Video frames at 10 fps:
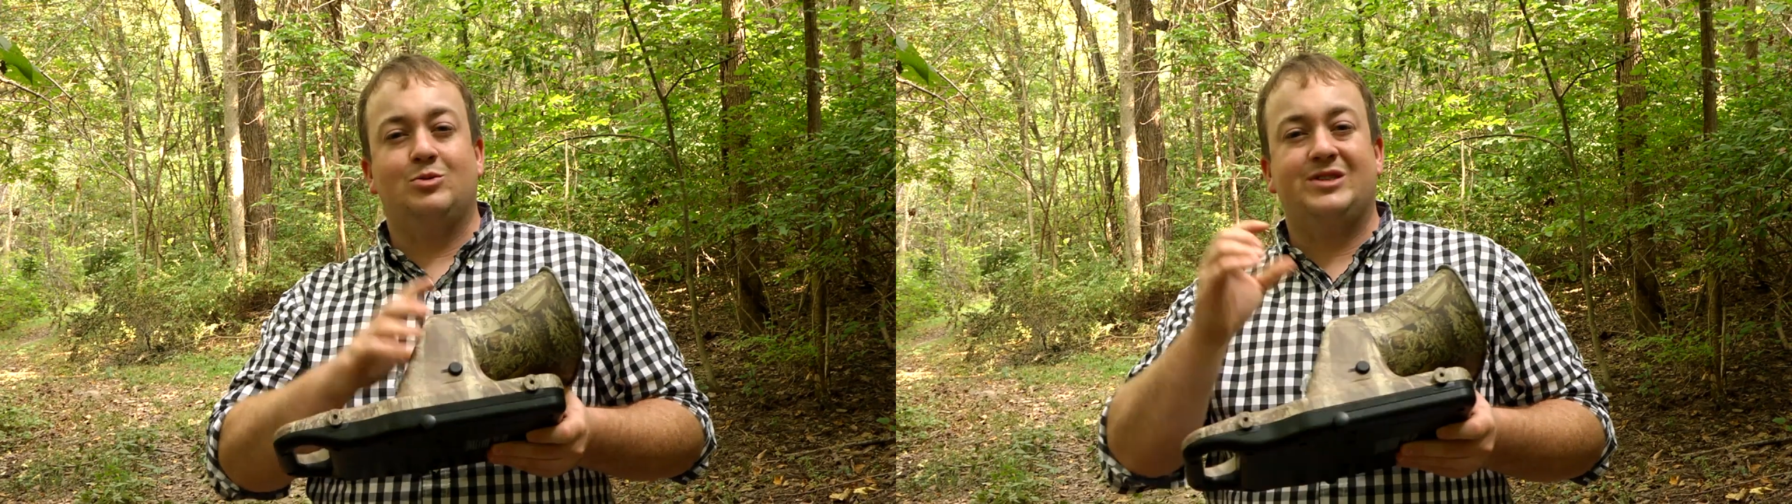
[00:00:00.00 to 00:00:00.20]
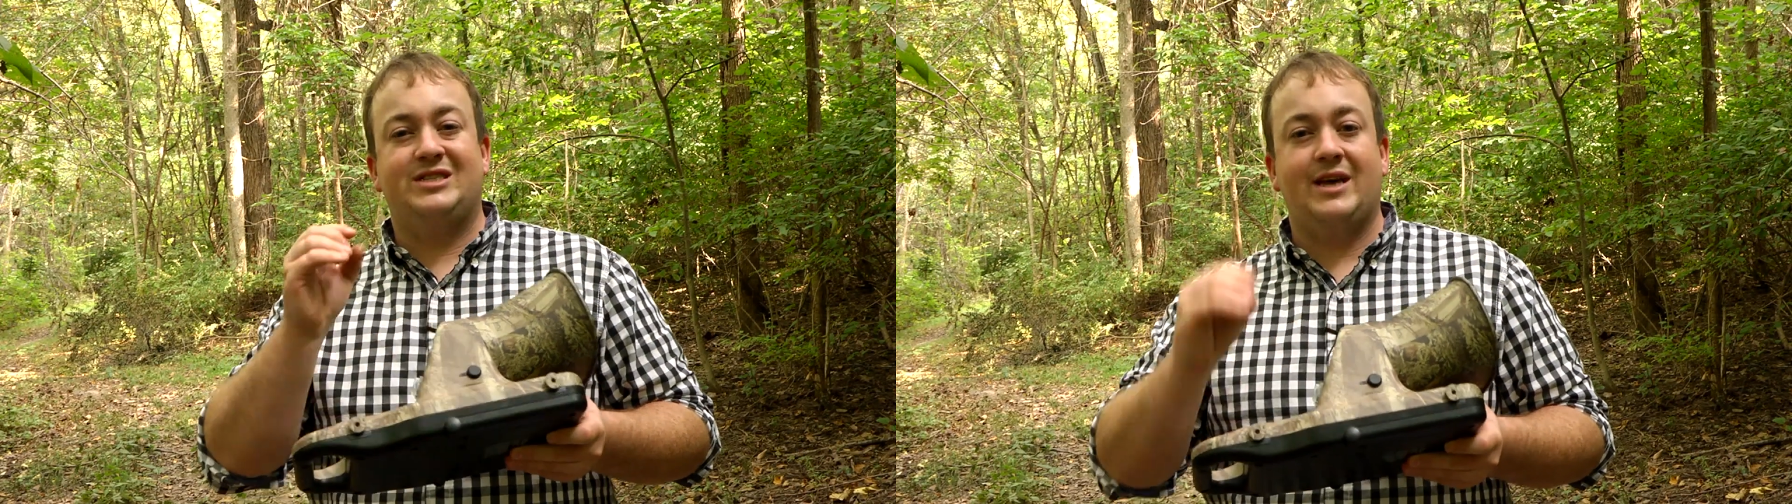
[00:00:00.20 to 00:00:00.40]

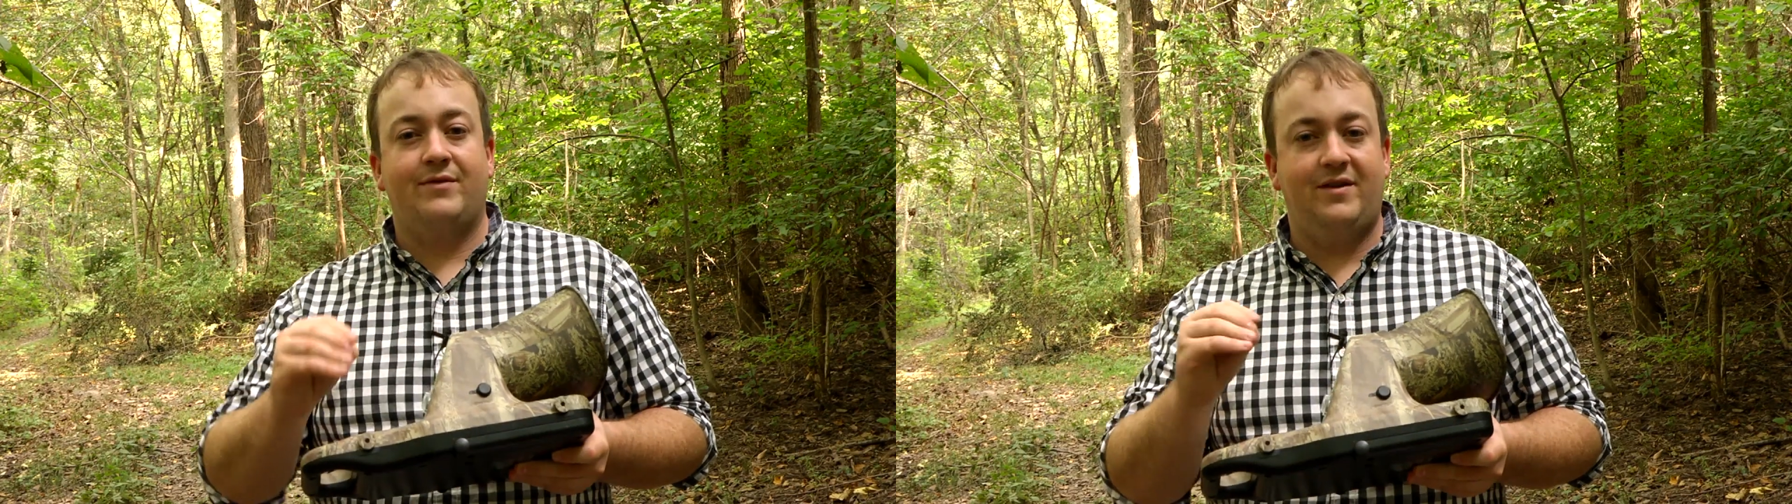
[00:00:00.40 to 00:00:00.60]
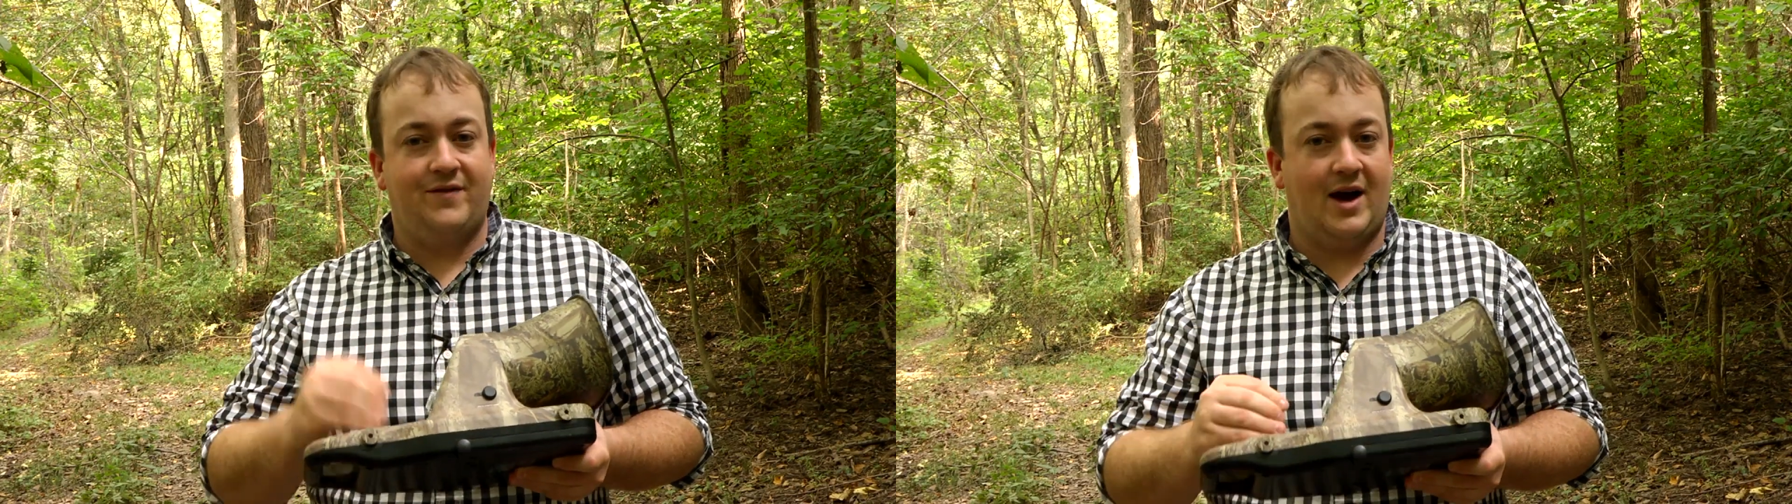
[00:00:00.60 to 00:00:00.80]
with
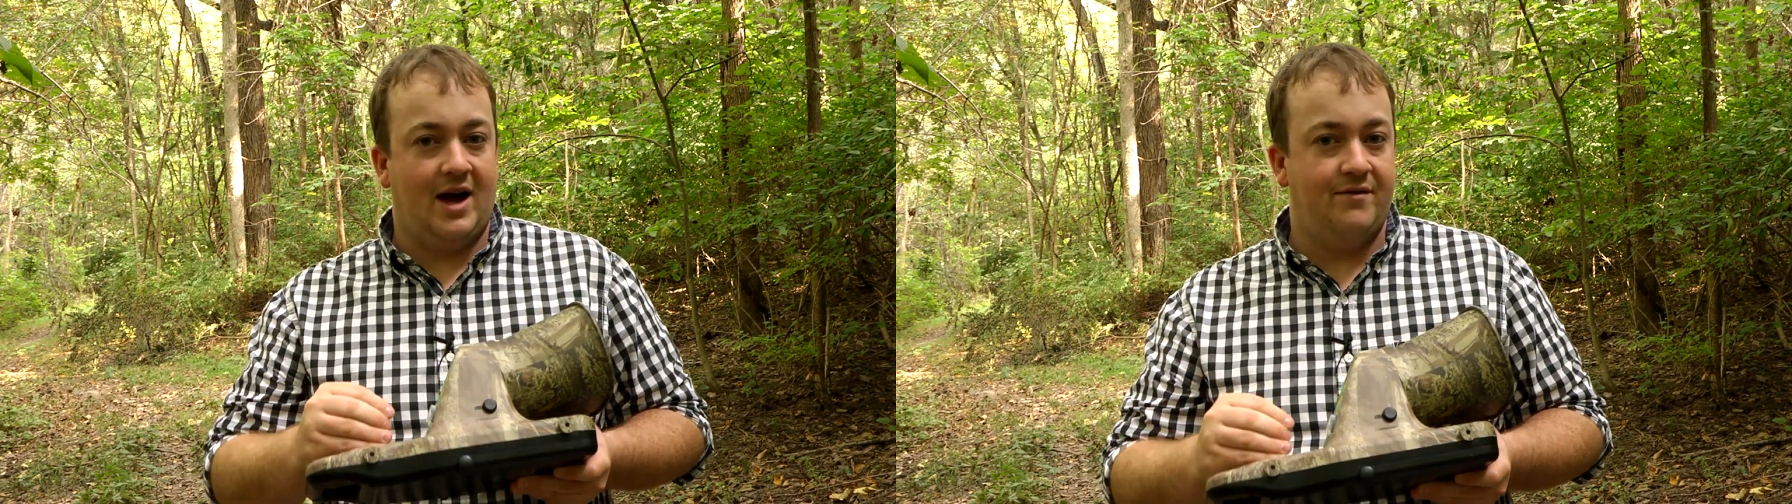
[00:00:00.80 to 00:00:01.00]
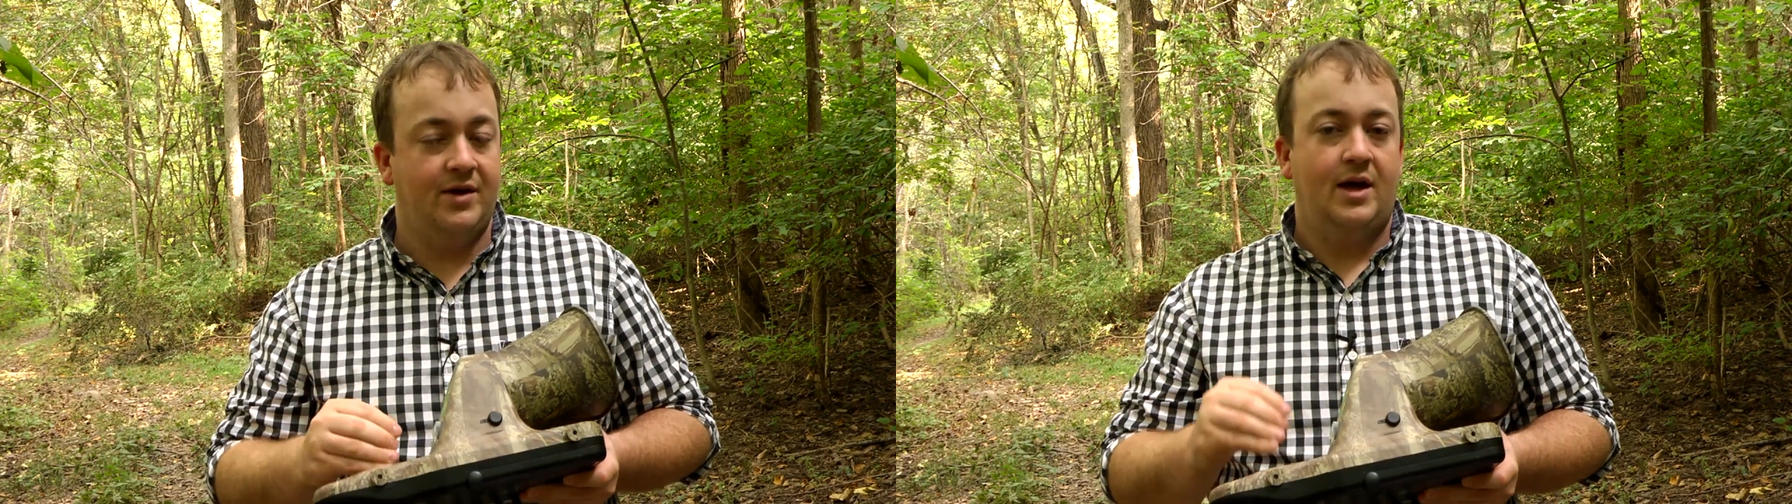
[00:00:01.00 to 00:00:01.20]

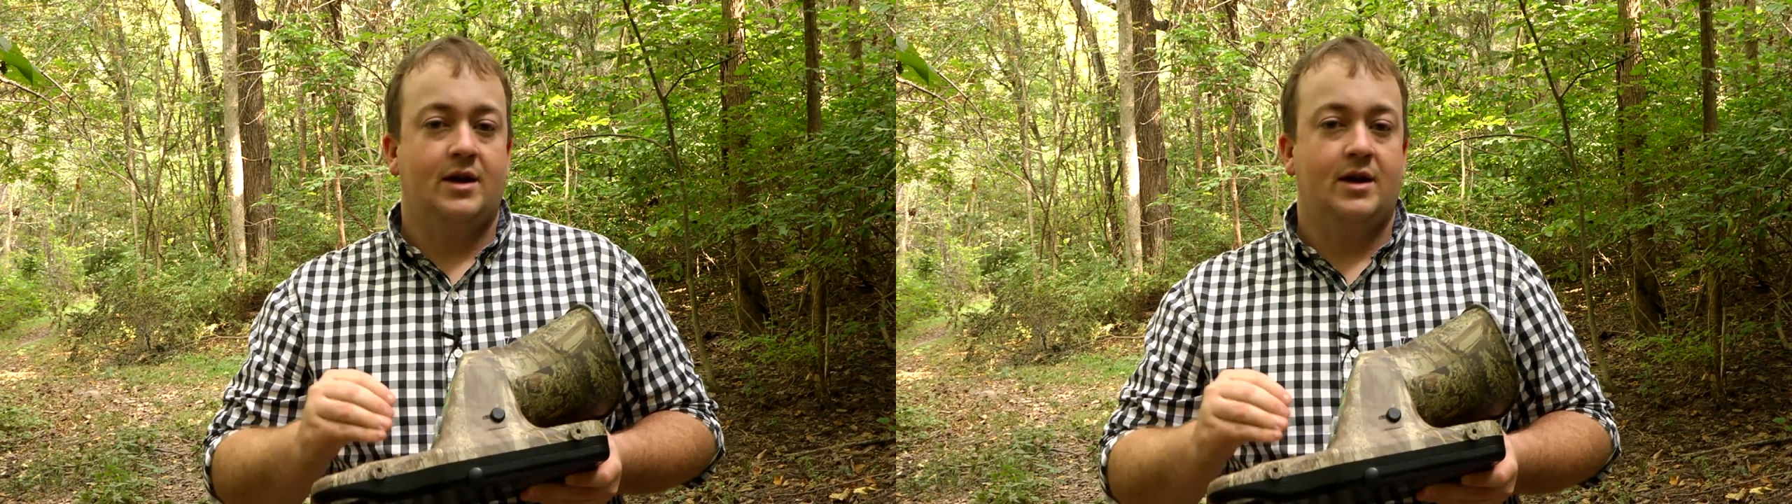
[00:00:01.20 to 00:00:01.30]
75